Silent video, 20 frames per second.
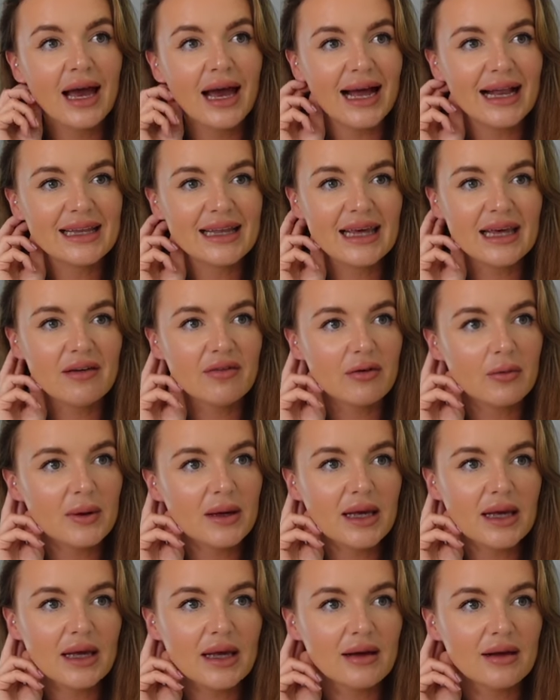and gave
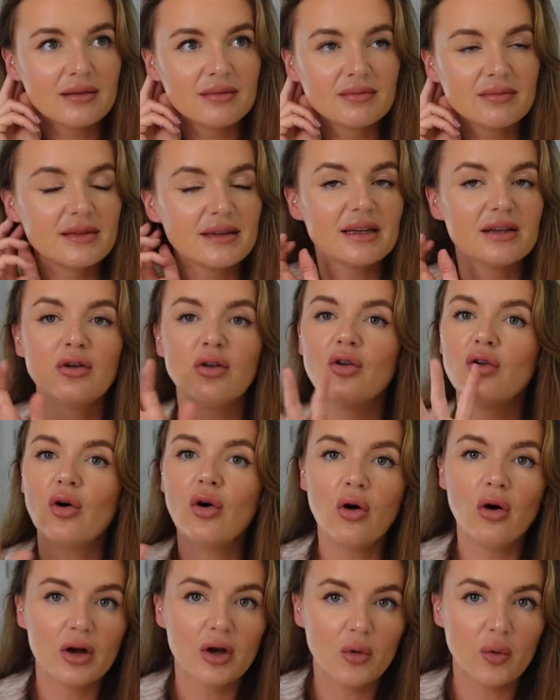away did
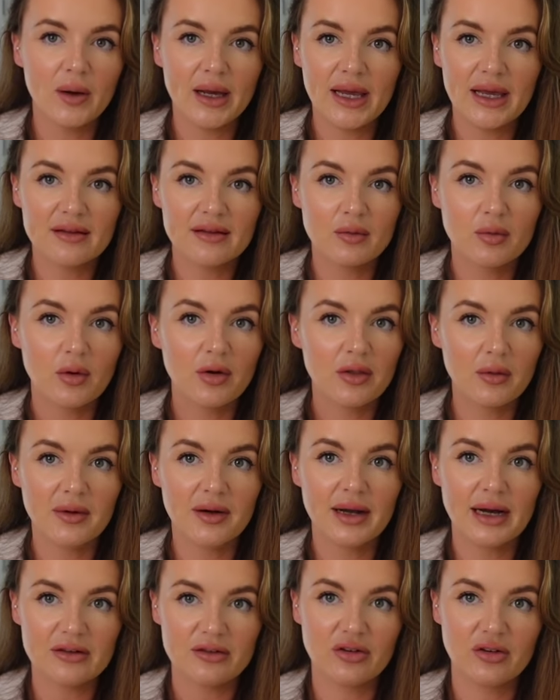not equate to what they were
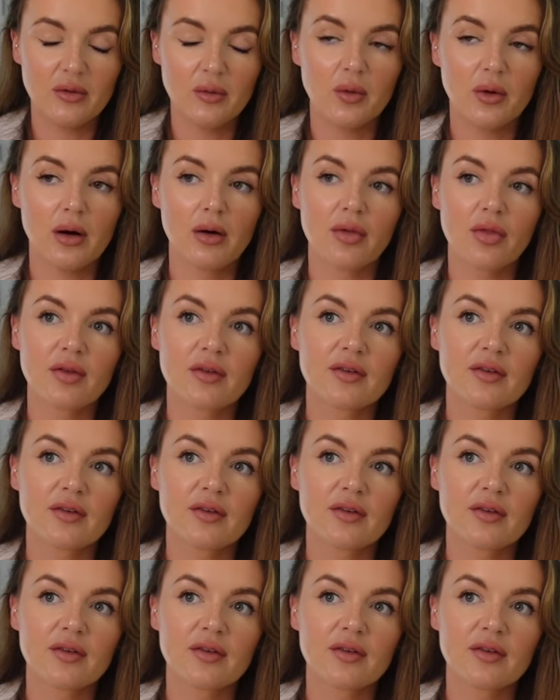actually worth.